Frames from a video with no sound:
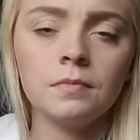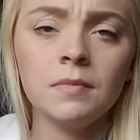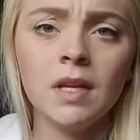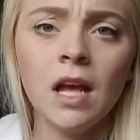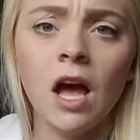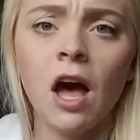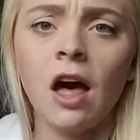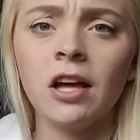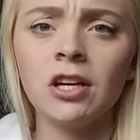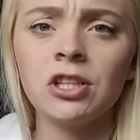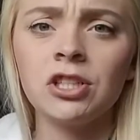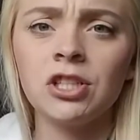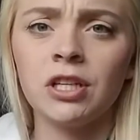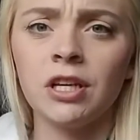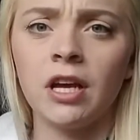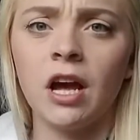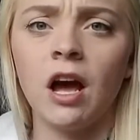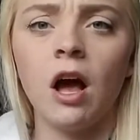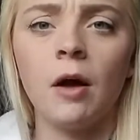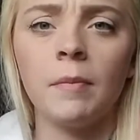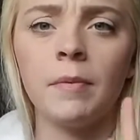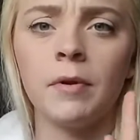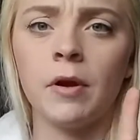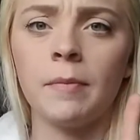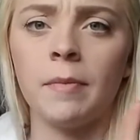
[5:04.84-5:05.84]
Actually,
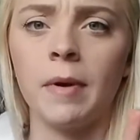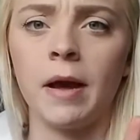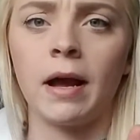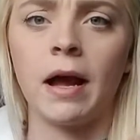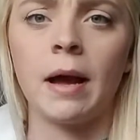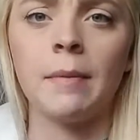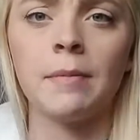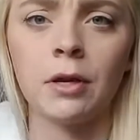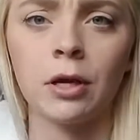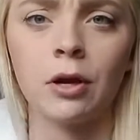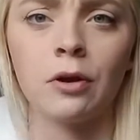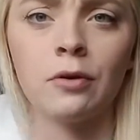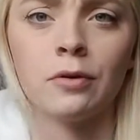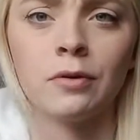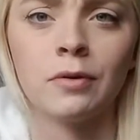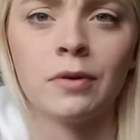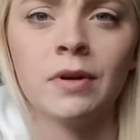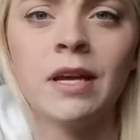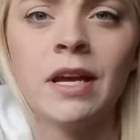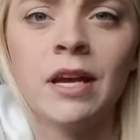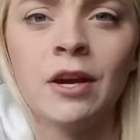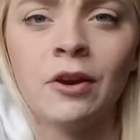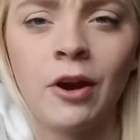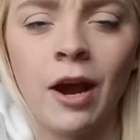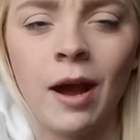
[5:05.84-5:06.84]
I'll be right back. I'm going to go
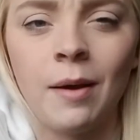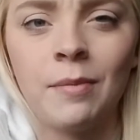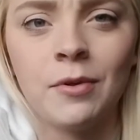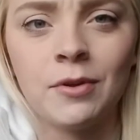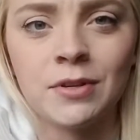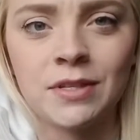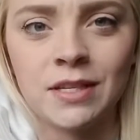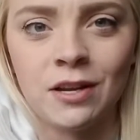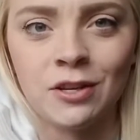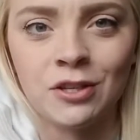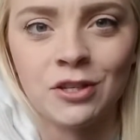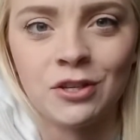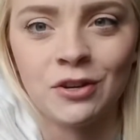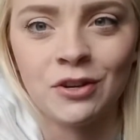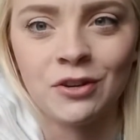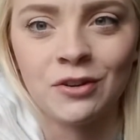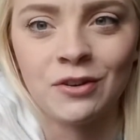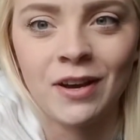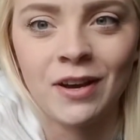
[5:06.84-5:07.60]
grab those and I'll show you